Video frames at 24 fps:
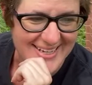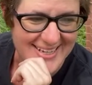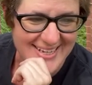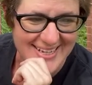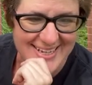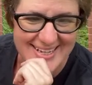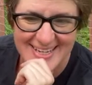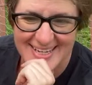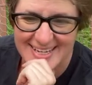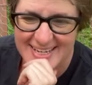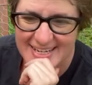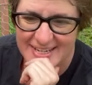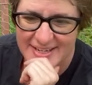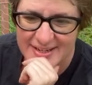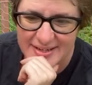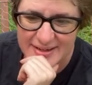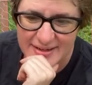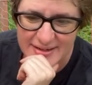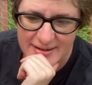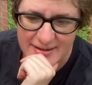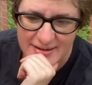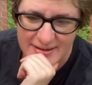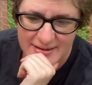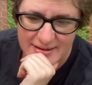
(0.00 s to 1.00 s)

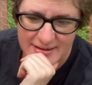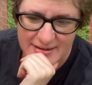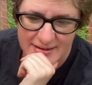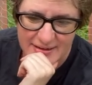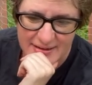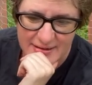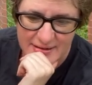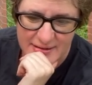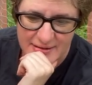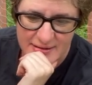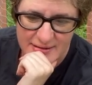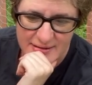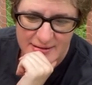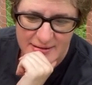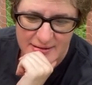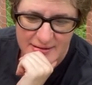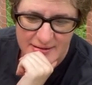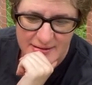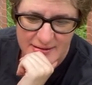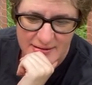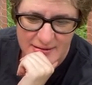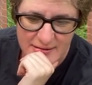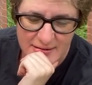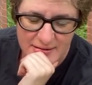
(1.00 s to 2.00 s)

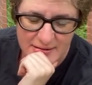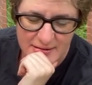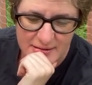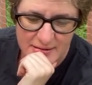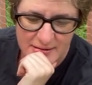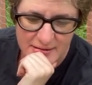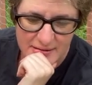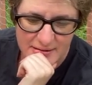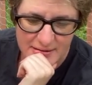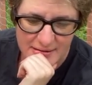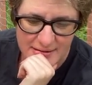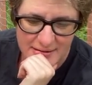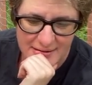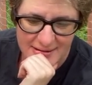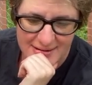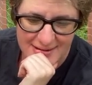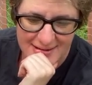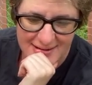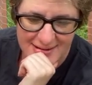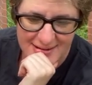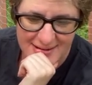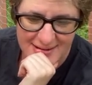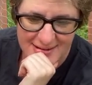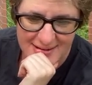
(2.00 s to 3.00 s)

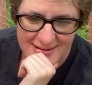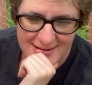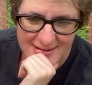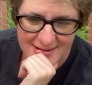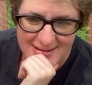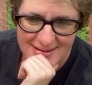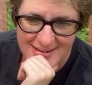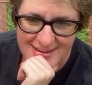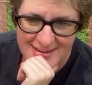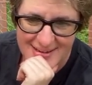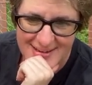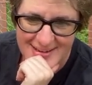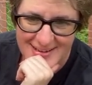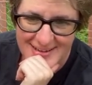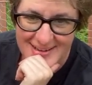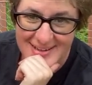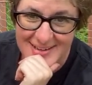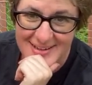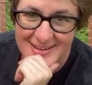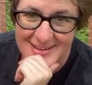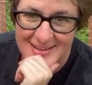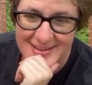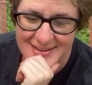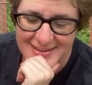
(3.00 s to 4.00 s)

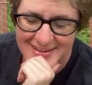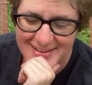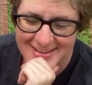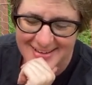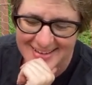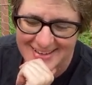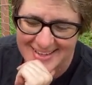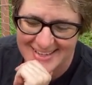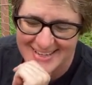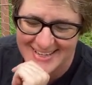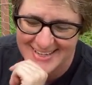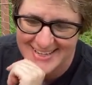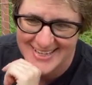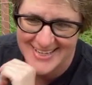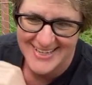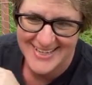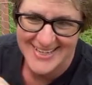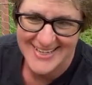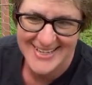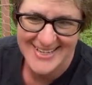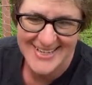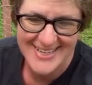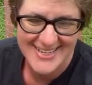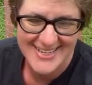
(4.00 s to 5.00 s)
(silent)